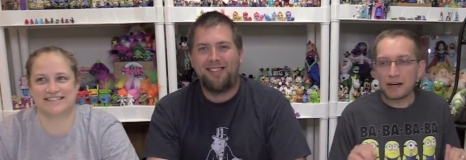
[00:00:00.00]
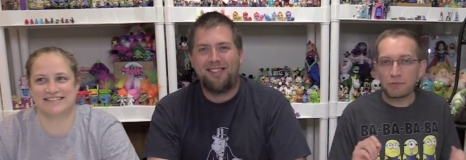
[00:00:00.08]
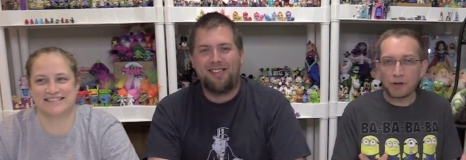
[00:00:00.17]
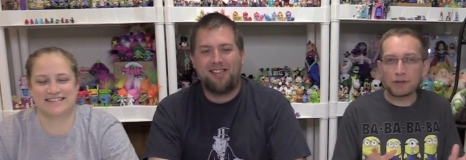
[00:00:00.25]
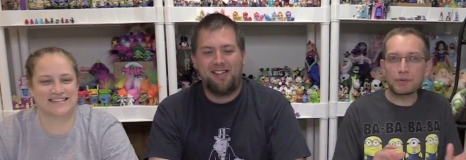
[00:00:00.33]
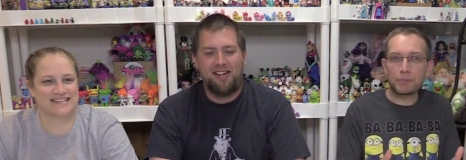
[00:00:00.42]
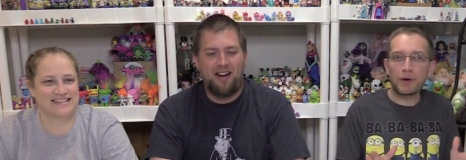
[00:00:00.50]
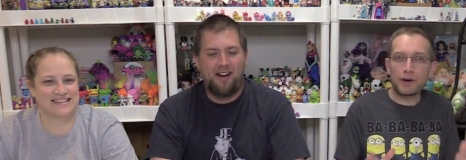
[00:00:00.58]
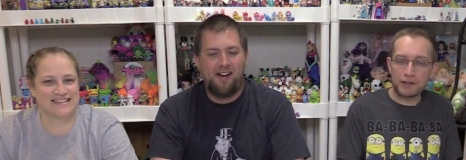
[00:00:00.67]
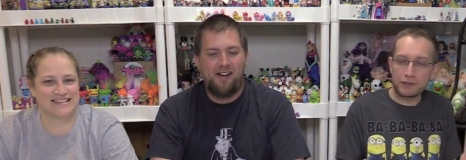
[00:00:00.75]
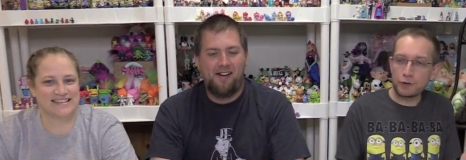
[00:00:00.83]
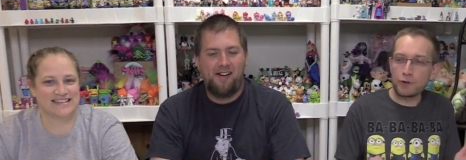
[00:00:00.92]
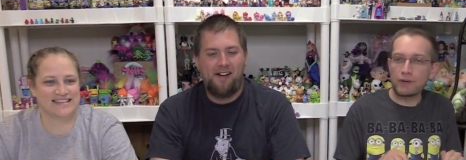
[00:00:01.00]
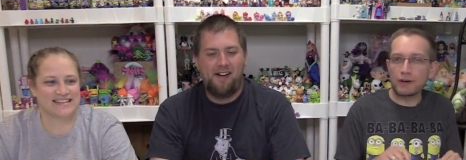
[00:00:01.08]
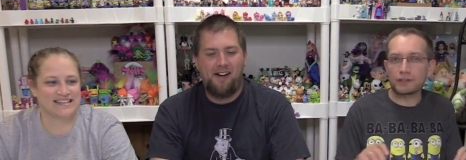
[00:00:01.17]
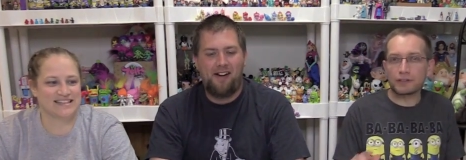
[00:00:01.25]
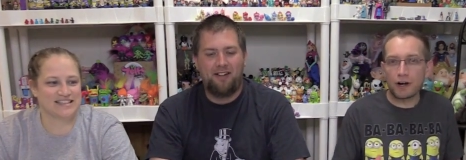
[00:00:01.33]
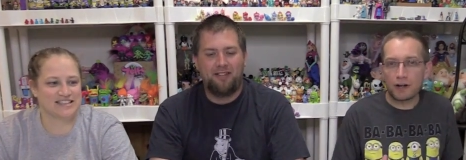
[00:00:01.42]
Speaker 1: And welcome to part two of
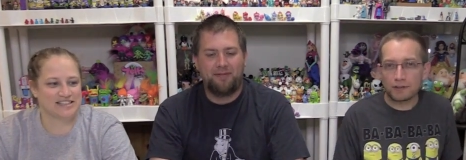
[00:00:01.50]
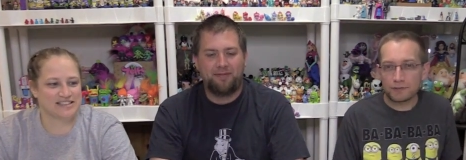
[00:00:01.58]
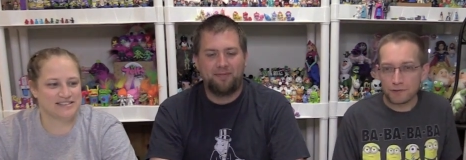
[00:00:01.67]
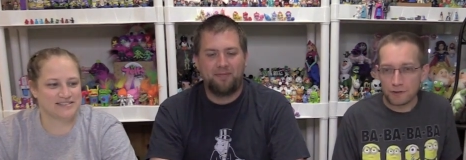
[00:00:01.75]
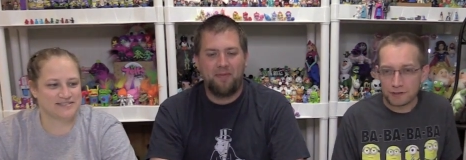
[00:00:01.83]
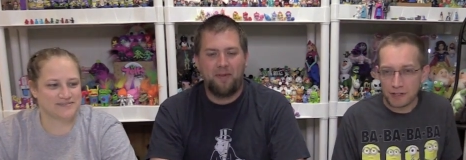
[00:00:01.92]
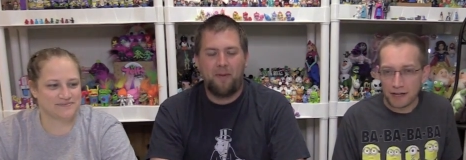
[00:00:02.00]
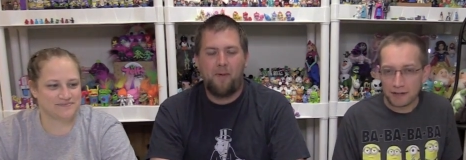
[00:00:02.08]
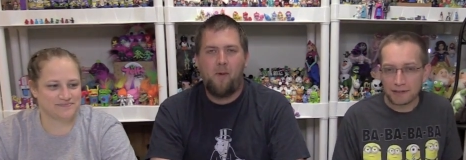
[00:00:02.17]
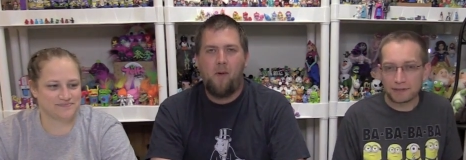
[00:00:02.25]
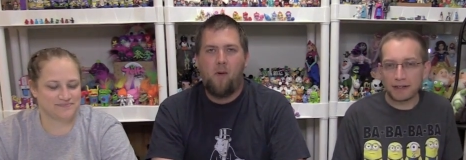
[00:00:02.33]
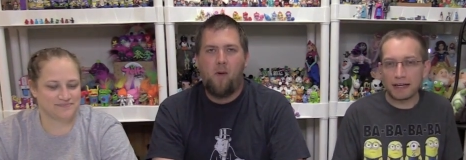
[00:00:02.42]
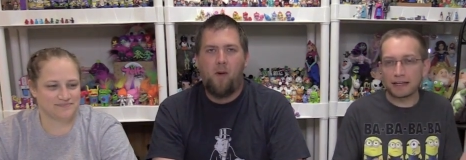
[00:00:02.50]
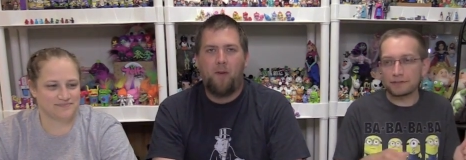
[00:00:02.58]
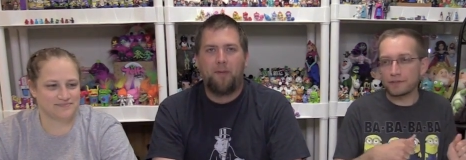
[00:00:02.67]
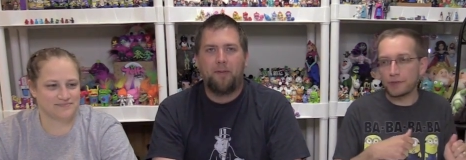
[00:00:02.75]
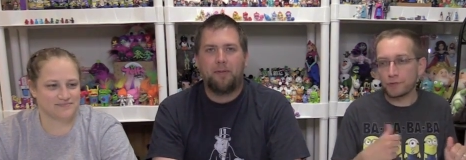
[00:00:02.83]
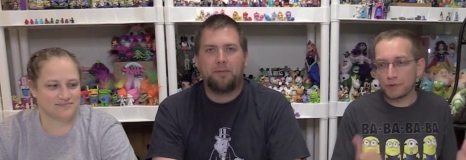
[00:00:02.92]
our dollar store challenge
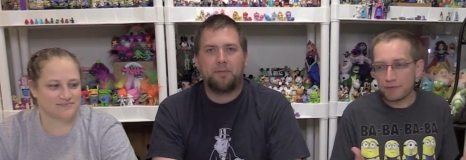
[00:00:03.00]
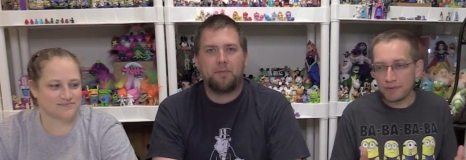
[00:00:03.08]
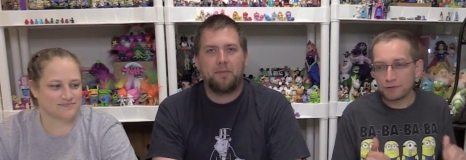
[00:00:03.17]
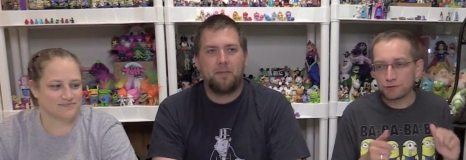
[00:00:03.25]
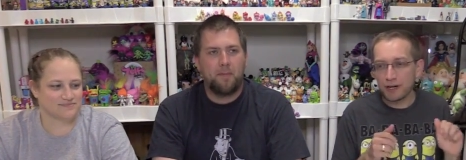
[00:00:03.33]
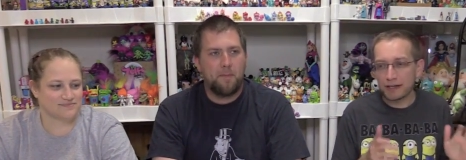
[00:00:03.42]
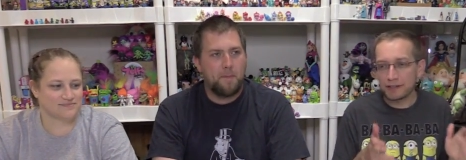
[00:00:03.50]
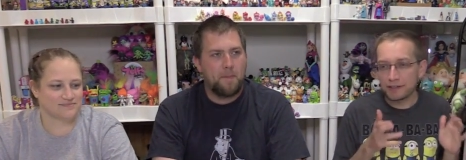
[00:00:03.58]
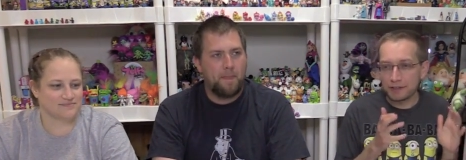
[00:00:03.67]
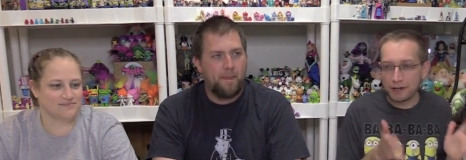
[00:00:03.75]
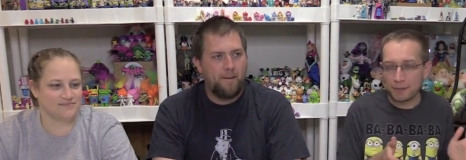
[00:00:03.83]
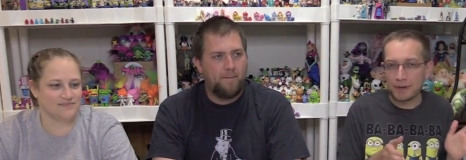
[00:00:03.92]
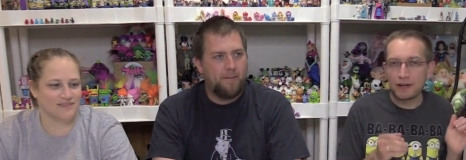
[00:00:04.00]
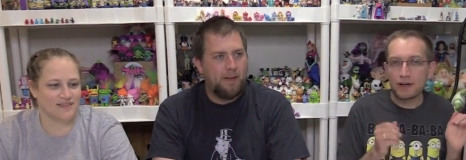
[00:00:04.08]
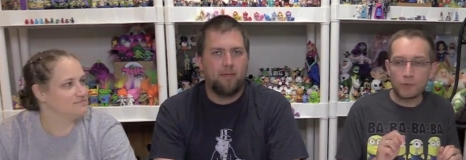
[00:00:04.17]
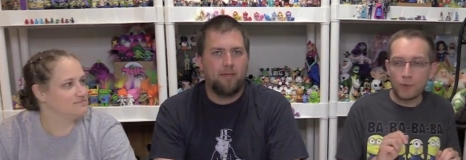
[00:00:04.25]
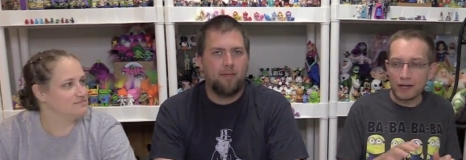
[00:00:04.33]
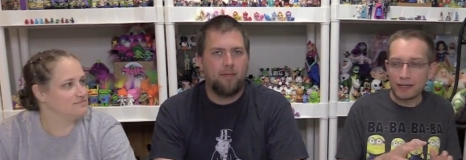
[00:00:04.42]
as the three of us try to determine
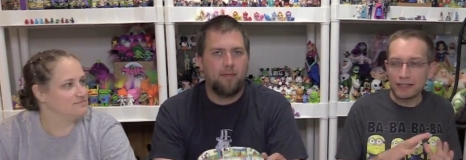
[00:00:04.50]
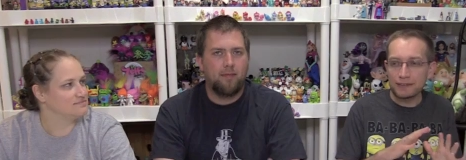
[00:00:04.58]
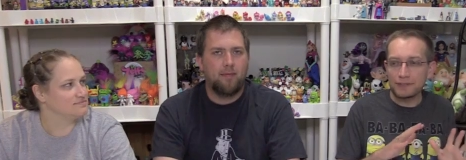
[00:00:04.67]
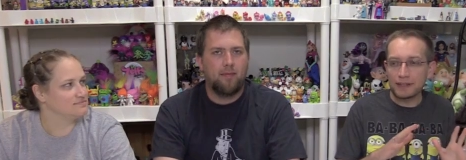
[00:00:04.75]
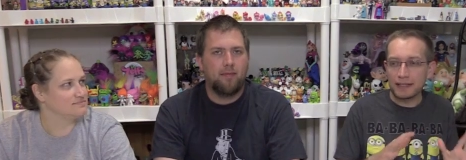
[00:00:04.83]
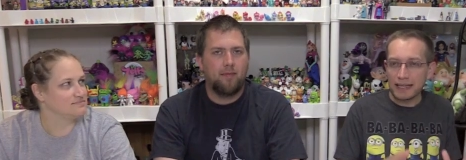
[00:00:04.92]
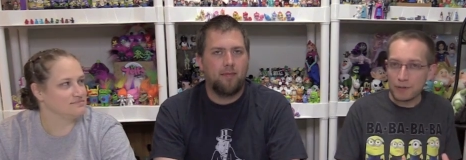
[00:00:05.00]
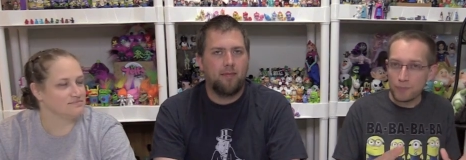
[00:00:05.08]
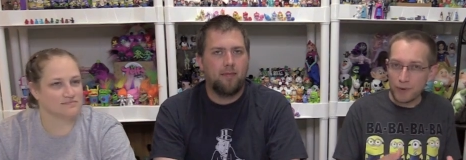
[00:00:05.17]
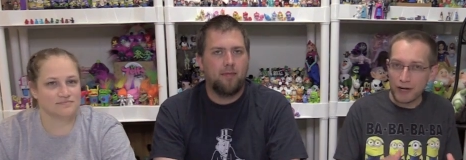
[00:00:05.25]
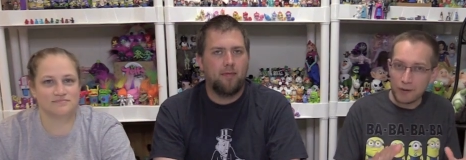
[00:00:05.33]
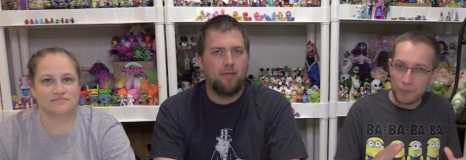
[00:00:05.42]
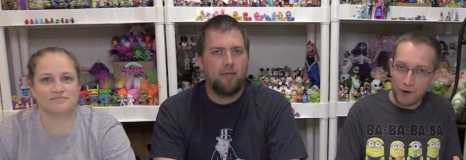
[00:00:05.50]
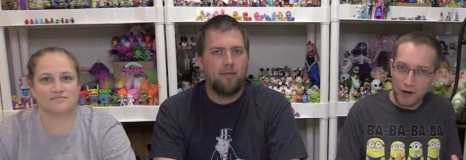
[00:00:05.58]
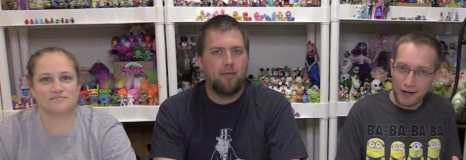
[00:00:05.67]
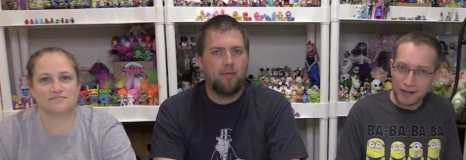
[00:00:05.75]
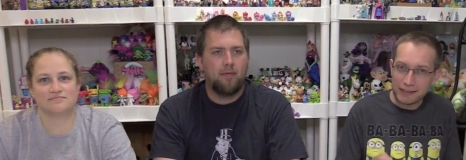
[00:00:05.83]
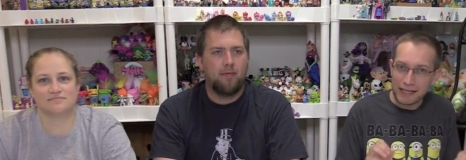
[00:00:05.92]
what is the name brand
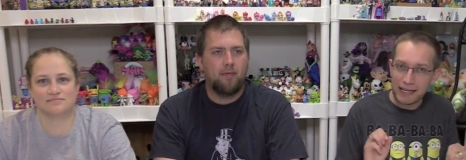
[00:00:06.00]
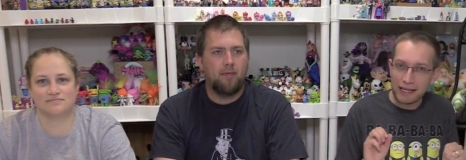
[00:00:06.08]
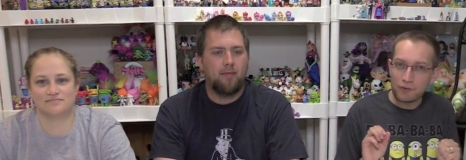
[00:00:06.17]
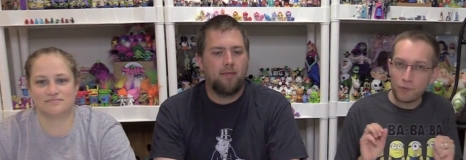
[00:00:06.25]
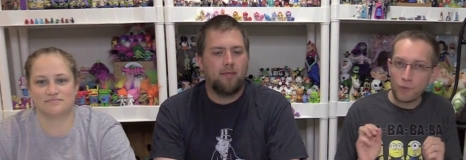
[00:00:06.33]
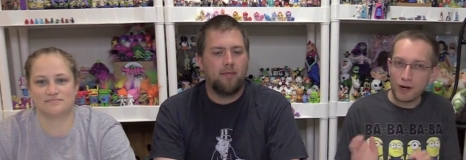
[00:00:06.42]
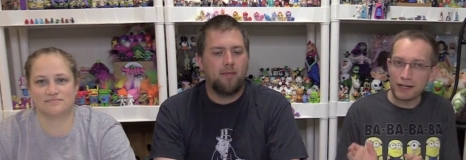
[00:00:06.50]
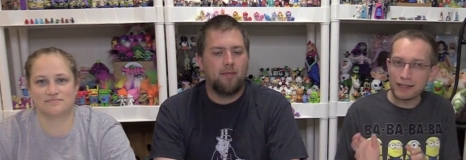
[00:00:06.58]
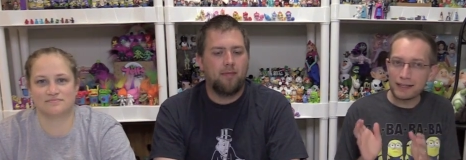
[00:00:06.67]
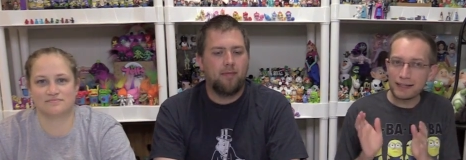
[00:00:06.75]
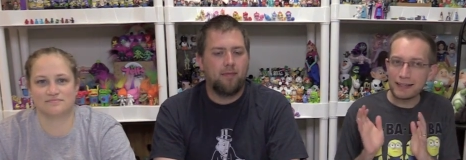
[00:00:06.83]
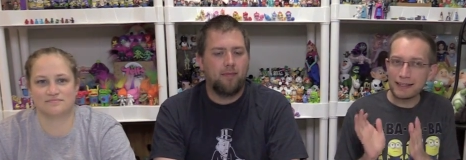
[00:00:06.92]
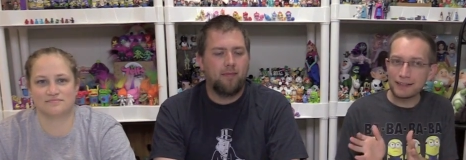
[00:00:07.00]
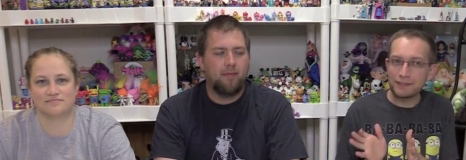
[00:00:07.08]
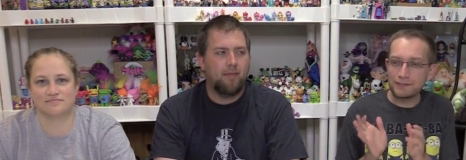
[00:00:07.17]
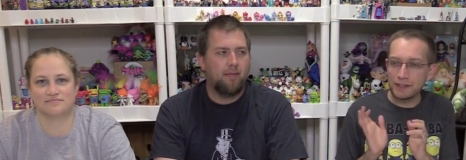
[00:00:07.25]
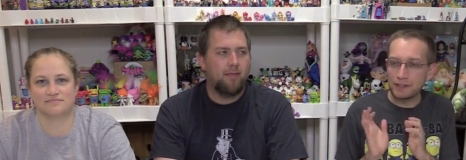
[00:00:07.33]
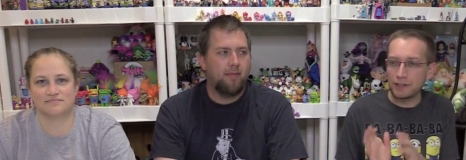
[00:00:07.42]
product and what
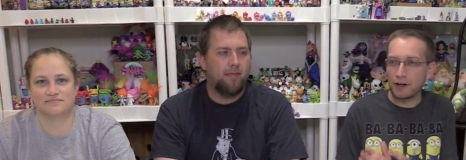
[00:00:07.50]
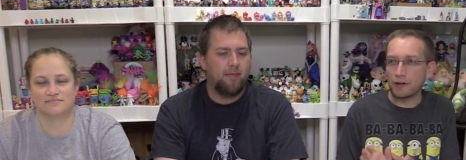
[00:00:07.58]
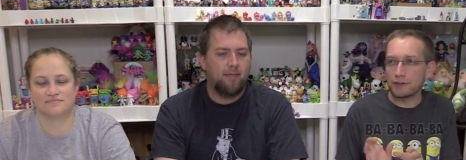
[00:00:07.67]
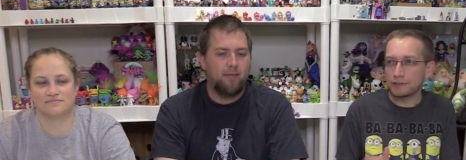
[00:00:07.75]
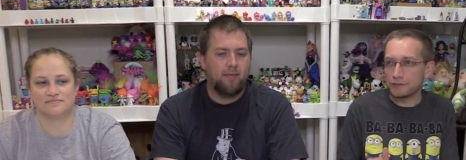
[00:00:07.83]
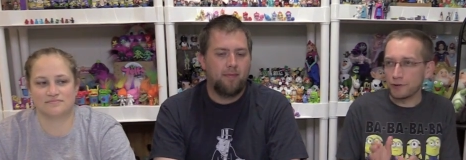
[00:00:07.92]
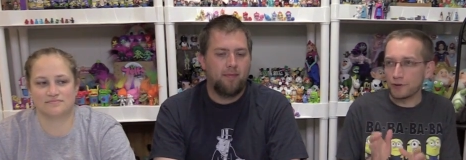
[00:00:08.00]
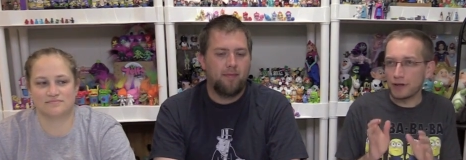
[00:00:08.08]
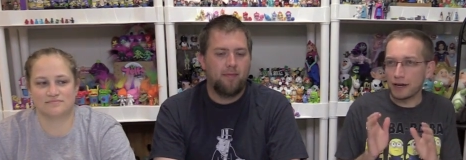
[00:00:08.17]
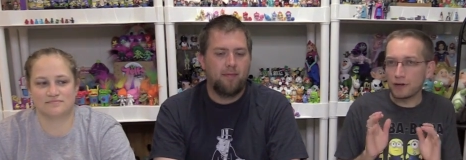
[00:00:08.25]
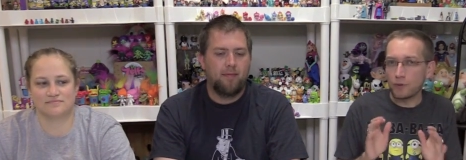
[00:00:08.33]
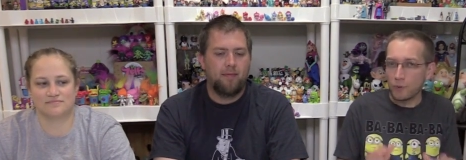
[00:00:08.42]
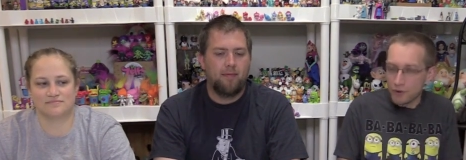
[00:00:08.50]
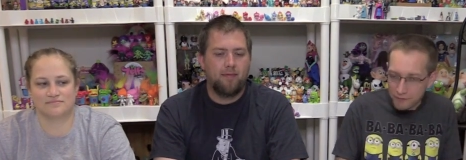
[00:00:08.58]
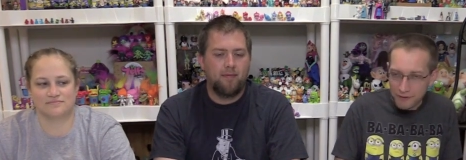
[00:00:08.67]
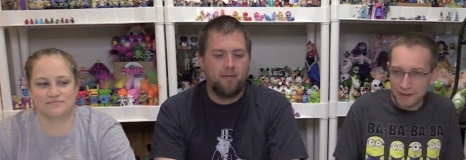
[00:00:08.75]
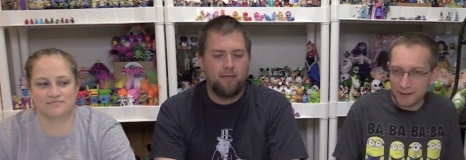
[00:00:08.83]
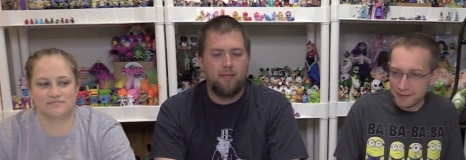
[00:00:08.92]
is the dollar store
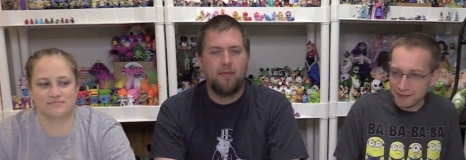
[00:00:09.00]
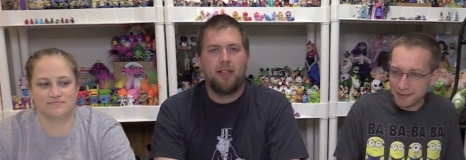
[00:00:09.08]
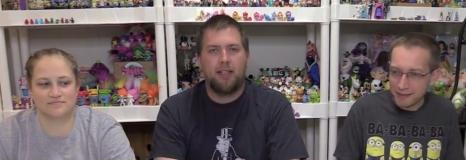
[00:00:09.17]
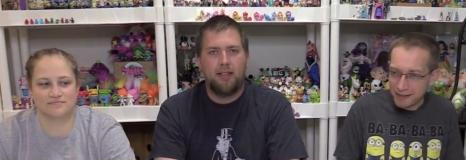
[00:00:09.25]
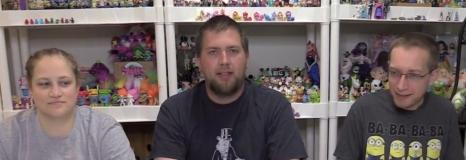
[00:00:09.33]
equivalent.